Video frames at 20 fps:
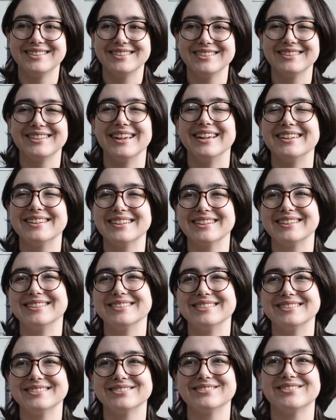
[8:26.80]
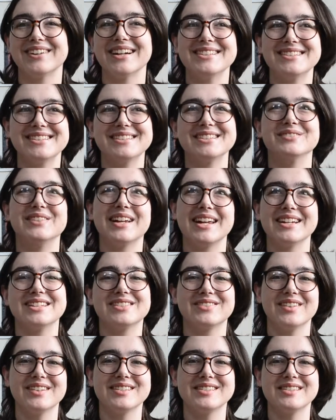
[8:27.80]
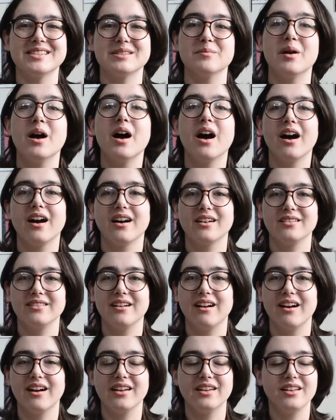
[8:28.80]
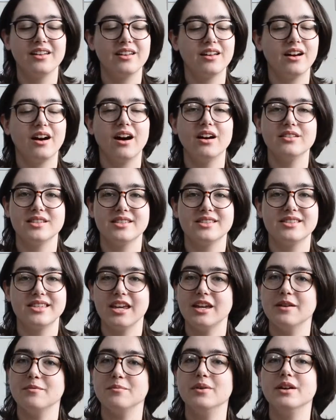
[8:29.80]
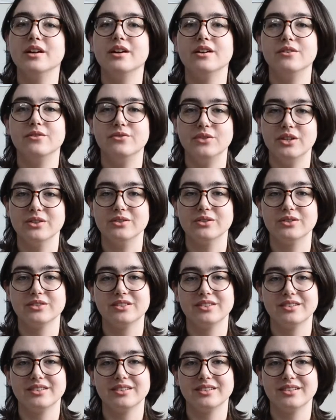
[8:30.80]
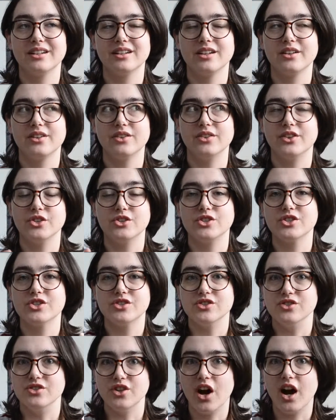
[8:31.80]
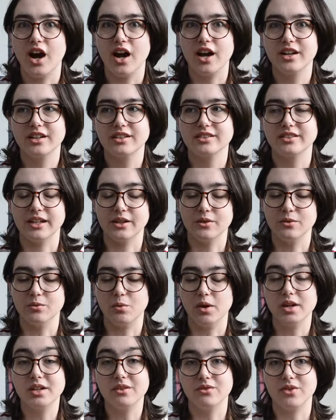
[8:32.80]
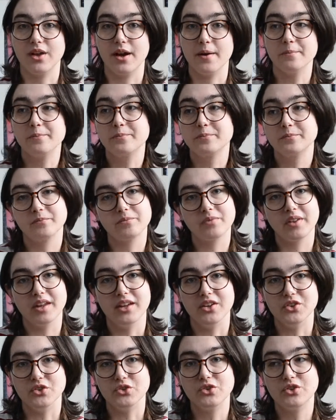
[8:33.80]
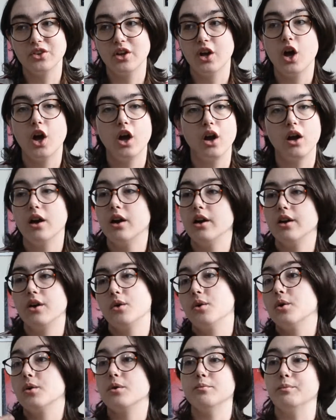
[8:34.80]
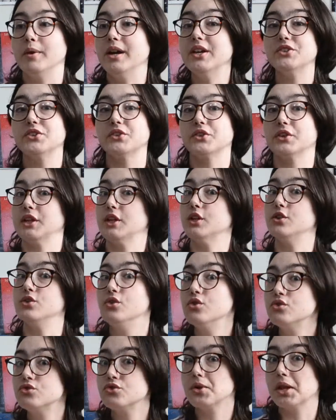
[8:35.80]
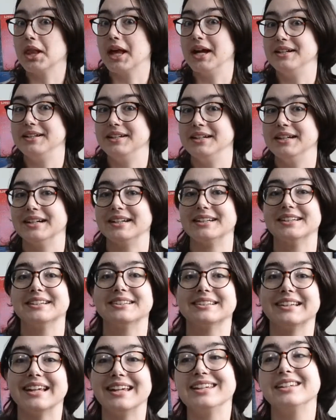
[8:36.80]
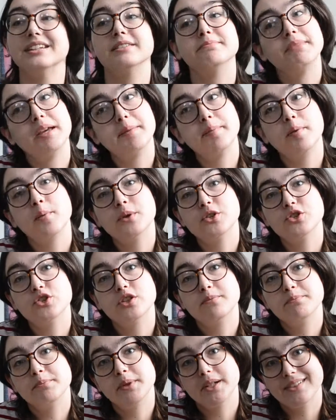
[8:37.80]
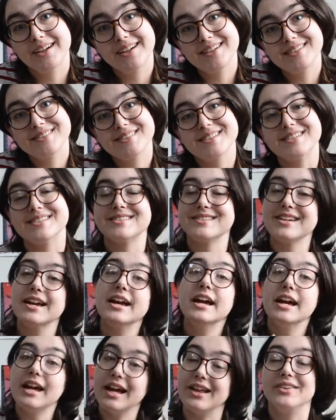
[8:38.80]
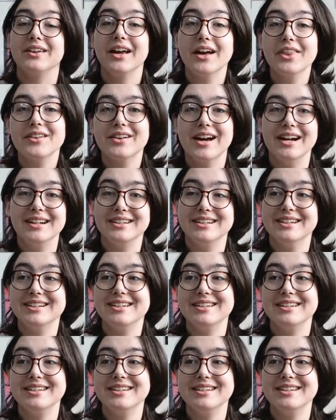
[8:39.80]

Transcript: Like, racism and anti-racism are not on the same field. They're just not. Like, one of them is basically a neutral idea, like maybe we shouldn't be racist, and the other idea